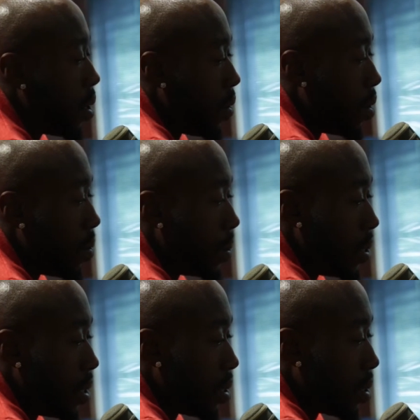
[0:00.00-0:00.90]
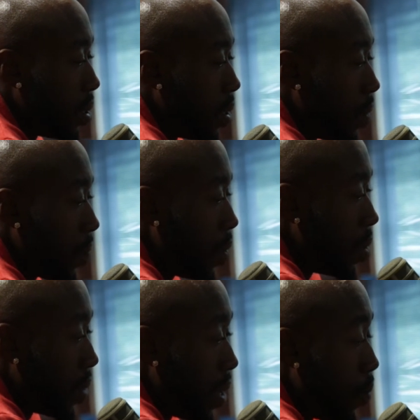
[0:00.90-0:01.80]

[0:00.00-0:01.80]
that